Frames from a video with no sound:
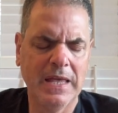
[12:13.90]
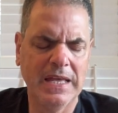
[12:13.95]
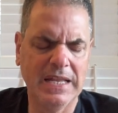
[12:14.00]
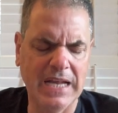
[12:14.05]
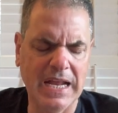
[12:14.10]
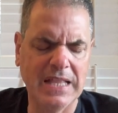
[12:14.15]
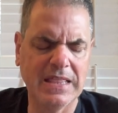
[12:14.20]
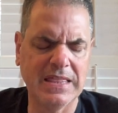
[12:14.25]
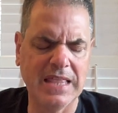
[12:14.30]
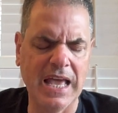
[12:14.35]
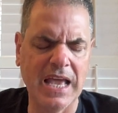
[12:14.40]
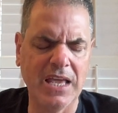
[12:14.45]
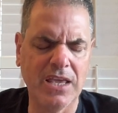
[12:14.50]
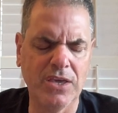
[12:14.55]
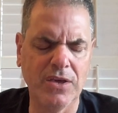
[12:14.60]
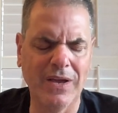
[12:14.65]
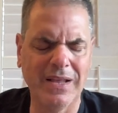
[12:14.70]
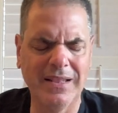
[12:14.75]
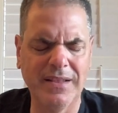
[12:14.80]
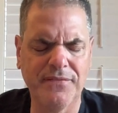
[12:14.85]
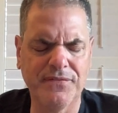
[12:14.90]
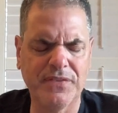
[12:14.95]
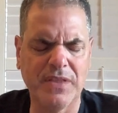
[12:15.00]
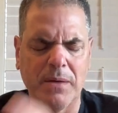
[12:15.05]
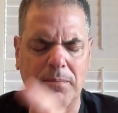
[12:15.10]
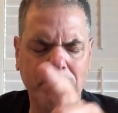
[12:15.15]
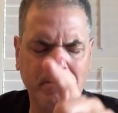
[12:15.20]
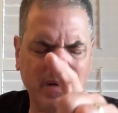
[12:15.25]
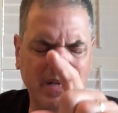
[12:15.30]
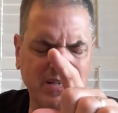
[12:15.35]
And I thank you. I lift
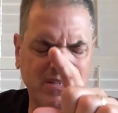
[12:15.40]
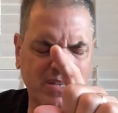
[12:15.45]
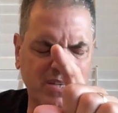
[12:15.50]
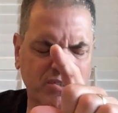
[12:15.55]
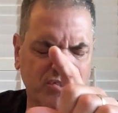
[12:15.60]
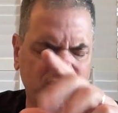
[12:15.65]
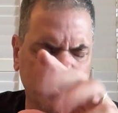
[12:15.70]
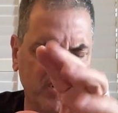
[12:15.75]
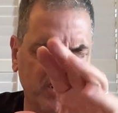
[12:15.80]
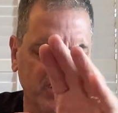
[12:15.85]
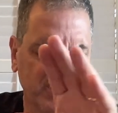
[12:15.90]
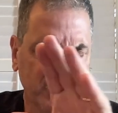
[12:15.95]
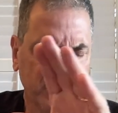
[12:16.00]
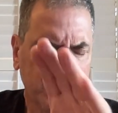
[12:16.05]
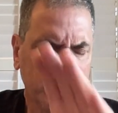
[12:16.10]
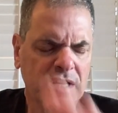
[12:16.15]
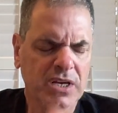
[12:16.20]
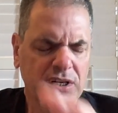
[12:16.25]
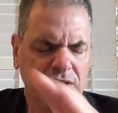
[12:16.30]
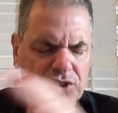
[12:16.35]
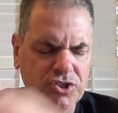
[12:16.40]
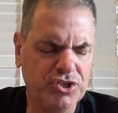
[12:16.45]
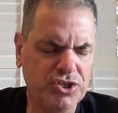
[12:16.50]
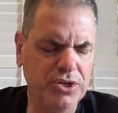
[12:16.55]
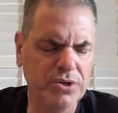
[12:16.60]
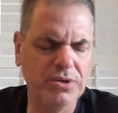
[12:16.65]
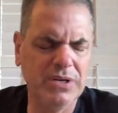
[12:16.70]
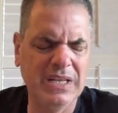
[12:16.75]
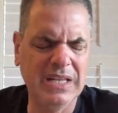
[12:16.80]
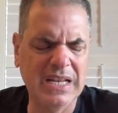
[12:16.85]
up my sister
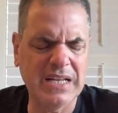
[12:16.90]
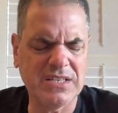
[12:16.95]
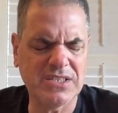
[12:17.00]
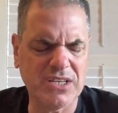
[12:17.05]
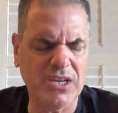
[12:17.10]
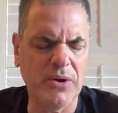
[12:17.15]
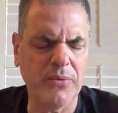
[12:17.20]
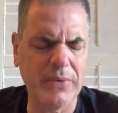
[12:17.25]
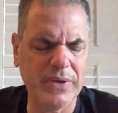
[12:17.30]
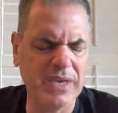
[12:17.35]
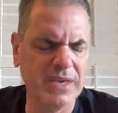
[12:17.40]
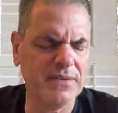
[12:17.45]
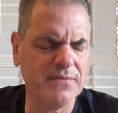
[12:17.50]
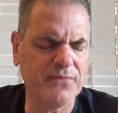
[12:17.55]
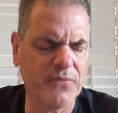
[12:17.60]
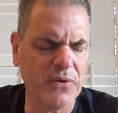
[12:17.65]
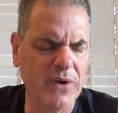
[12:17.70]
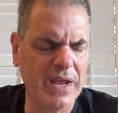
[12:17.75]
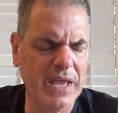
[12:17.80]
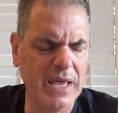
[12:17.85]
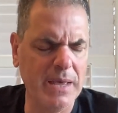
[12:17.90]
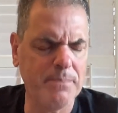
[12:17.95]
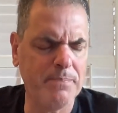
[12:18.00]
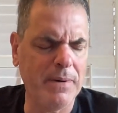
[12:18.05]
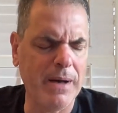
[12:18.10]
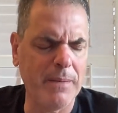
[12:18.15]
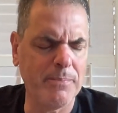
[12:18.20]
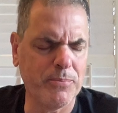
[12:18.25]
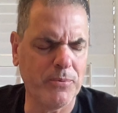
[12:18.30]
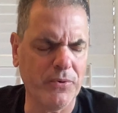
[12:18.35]
Judy that's going in for a hip
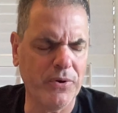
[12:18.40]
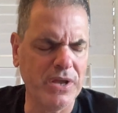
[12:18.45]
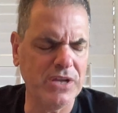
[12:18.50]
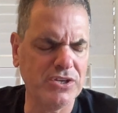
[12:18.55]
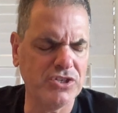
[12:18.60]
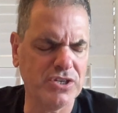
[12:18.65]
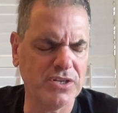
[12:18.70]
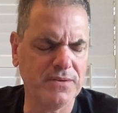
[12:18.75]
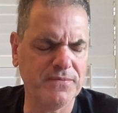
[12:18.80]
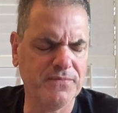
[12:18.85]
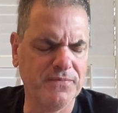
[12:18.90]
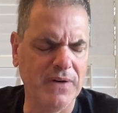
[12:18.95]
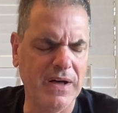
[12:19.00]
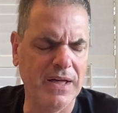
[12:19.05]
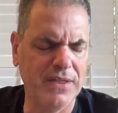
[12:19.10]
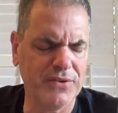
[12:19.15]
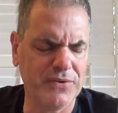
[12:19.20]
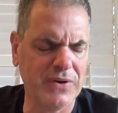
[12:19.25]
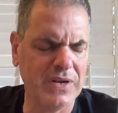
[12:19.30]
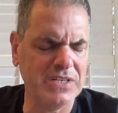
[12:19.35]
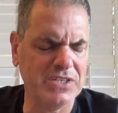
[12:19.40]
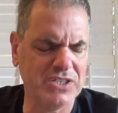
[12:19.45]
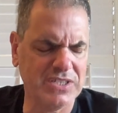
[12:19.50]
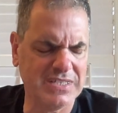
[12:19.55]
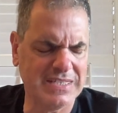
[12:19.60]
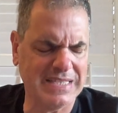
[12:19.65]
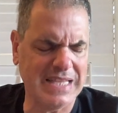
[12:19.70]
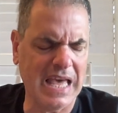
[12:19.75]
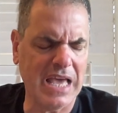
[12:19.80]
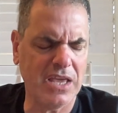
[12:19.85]
operation, Father. I
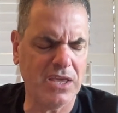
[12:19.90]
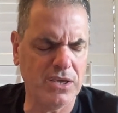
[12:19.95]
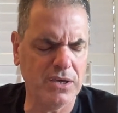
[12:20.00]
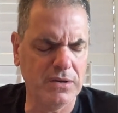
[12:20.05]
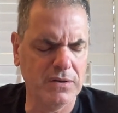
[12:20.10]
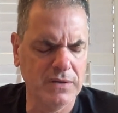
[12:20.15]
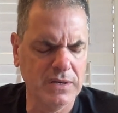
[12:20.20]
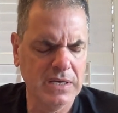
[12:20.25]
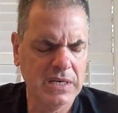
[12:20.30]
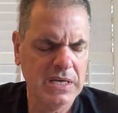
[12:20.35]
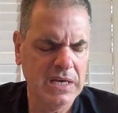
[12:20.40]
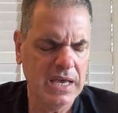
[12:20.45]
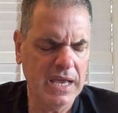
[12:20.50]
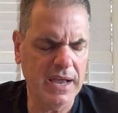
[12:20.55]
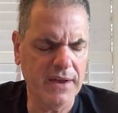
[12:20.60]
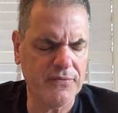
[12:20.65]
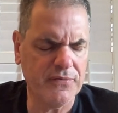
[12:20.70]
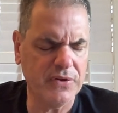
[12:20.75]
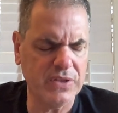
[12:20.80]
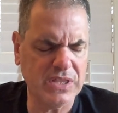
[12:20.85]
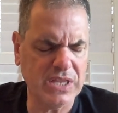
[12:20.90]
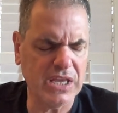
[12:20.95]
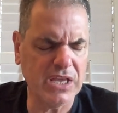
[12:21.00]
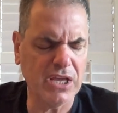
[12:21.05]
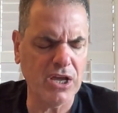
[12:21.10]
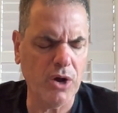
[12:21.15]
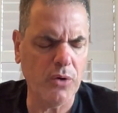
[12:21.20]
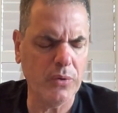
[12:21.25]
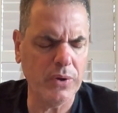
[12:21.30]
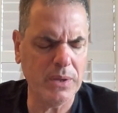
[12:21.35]
just thank you. Everything
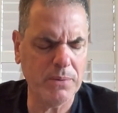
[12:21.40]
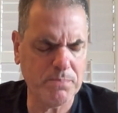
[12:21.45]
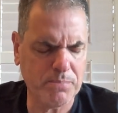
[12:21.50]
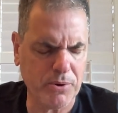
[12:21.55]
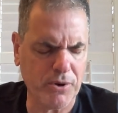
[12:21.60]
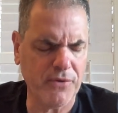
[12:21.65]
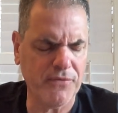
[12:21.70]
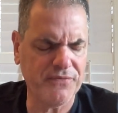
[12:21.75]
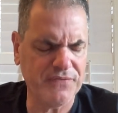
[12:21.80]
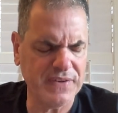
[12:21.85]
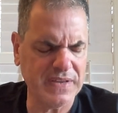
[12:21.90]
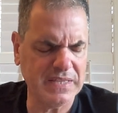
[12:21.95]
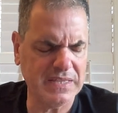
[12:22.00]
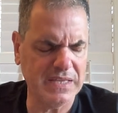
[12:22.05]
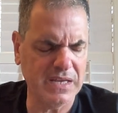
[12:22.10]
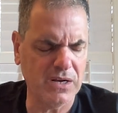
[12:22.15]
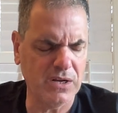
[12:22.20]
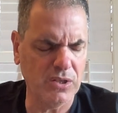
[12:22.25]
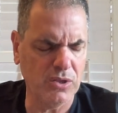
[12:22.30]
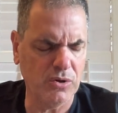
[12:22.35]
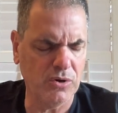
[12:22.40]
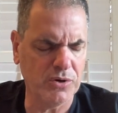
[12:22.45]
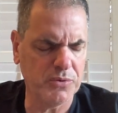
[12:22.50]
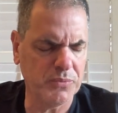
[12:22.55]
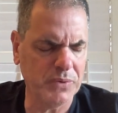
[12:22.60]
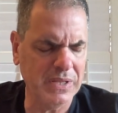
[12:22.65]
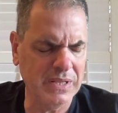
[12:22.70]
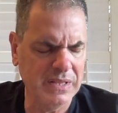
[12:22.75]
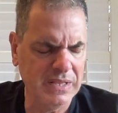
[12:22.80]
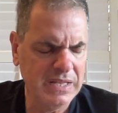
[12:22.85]
going perfect there, Lord.
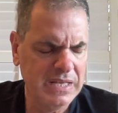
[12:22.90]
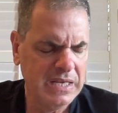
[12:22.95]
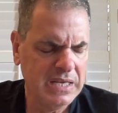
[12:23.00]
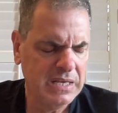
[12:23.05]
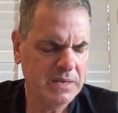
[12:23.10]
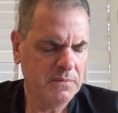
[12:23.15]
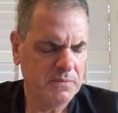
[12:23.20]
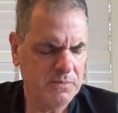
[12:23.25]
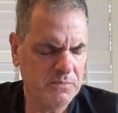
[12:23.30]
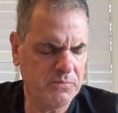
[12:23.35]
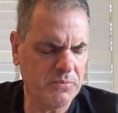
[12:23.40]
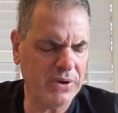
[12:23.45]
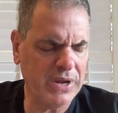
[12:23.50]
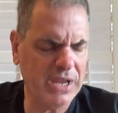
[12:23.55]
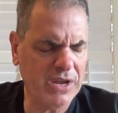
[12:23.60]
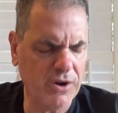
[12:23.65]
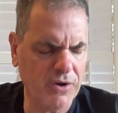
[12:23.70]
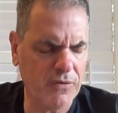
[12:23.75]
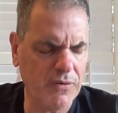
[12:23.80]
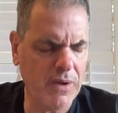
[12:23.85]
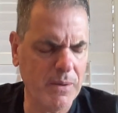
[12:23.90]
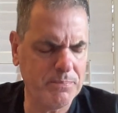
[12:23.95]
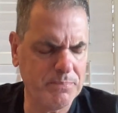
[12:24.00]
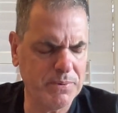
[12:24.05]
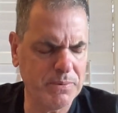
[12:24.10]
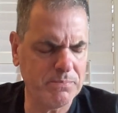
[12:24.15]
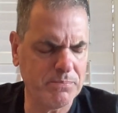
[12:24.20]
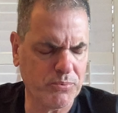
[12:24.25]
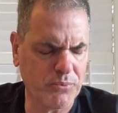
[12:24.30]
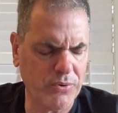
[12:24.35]
We bring her up
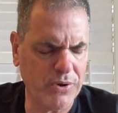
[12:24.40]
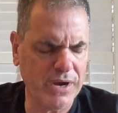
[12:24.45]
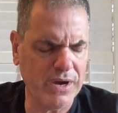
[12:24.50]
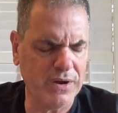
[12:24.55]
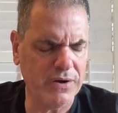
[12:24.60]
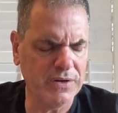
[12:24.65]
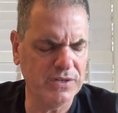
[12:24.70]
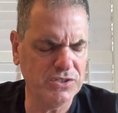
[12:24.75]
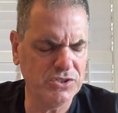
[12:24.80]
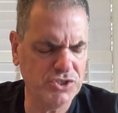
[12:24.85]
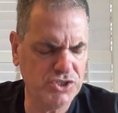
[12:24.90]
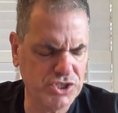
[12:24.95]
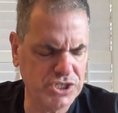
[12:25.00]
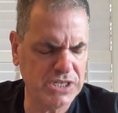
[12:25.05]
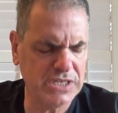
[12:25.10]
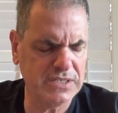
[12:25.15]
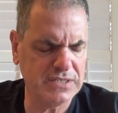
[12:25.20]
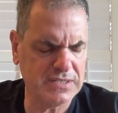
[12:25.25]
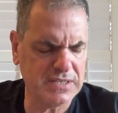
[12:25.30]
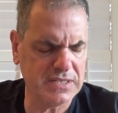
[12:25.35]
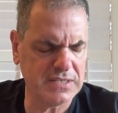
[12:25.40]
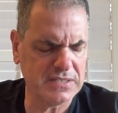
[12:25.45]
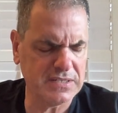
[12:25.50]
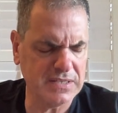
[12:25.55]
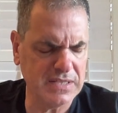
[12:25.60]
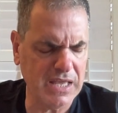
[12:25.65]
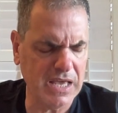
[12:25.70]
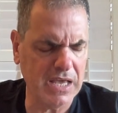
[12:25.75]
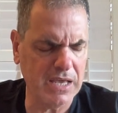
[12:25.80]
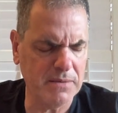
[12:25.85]
in prayer in Jesus'
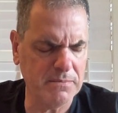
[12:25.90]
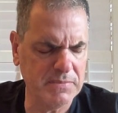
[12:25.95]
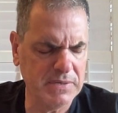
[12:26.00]
name.